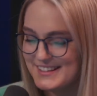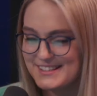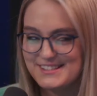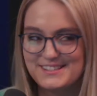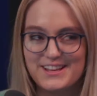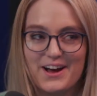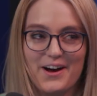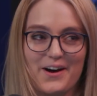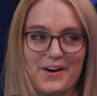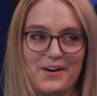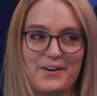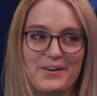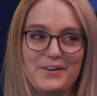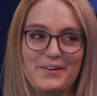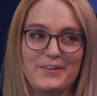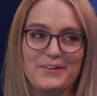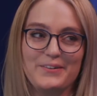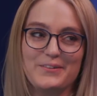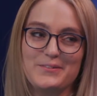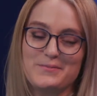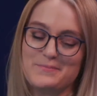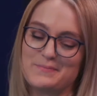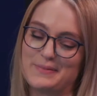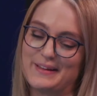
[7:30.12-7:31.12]

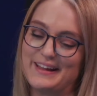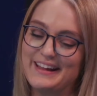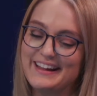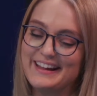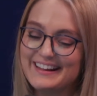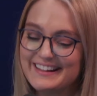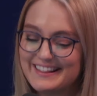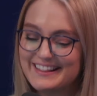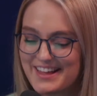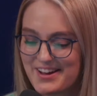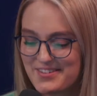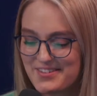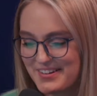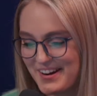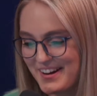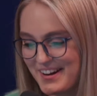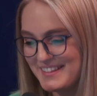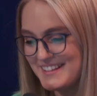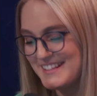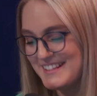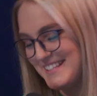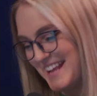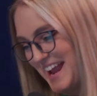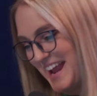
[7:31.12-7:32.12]
So Pete and them are
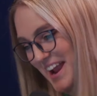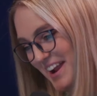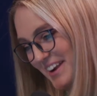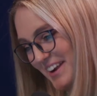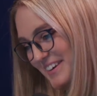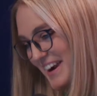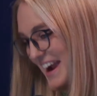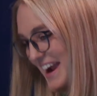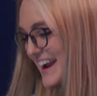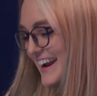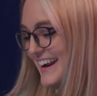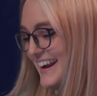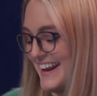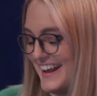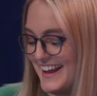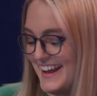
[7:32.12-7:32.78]
on the date, right?